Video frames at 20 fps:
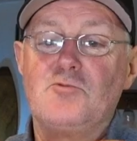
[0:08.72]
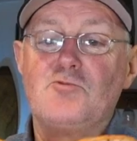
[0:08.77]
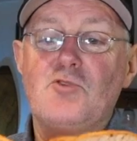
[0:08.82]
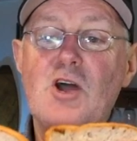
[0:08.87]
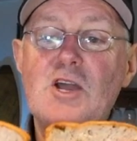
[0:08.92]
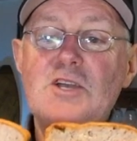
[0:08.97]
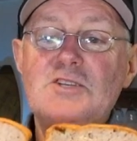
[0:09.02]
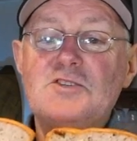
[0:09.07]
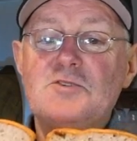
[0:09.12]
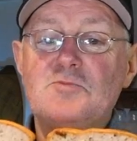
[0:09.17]

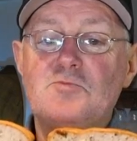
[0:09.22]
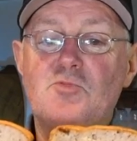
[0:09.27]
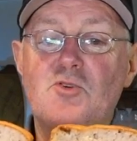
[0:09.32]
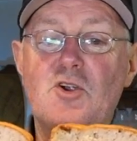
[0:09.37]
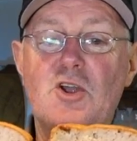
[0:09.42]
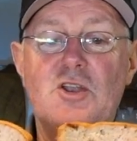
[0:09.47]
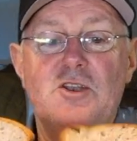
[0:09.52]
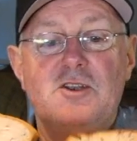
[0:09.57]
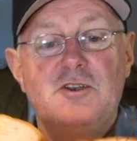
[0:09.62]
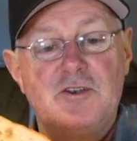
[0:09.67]
raisin
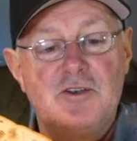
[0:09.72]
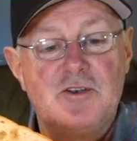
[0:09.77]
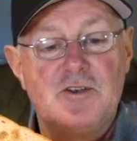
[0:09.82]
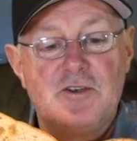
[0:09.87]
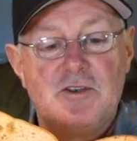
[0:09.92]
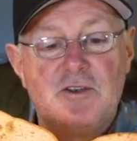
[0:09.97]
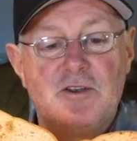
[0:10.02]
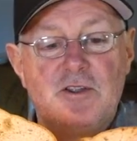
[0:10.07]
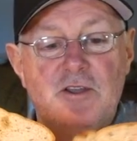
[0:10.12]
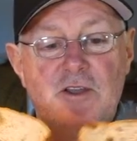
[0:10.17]
bread,
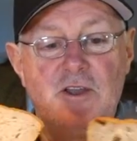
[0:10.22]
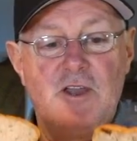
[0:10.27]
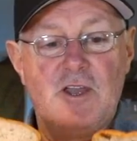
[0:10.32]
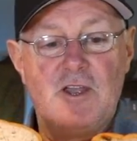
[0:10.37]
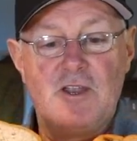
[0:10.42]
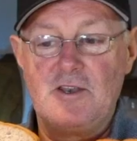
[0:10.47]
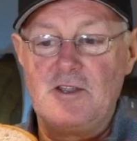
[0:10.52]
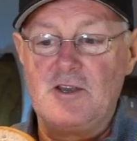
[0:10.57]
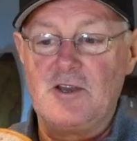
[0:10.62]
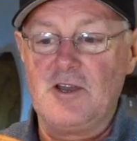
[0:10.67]

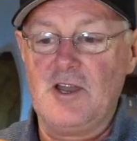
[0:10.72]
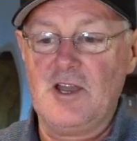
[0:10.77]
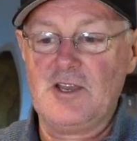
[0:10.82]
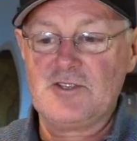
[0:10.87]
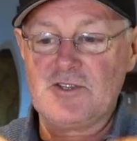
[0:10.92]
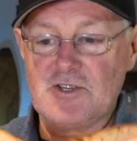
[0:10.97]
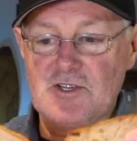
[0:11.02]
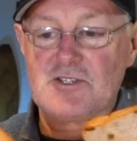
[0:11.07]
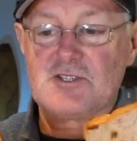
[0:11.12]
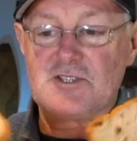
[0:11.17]
and as
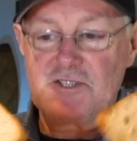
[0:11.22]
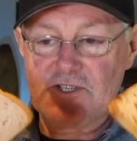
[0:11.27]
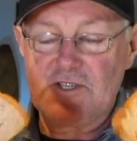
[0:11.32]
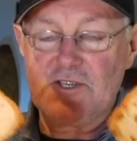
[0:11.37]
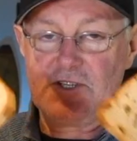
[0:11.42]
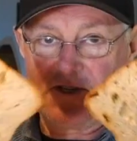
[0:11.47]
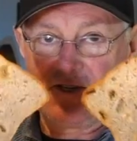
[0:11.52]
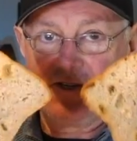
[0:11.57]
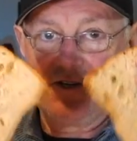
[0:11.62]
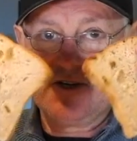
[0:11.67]
you can
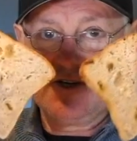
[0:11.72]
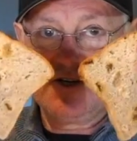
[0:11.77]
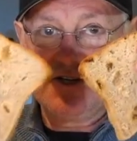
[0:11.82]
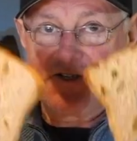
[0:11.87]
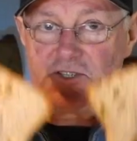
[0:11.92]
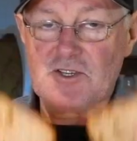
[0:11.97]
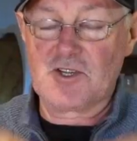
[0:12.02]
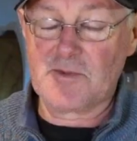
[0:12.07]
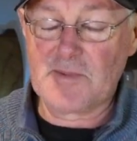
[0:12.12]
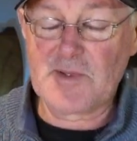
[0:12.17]
see
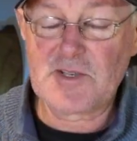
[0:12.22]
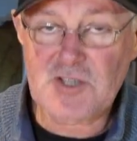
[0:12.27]
it's got to be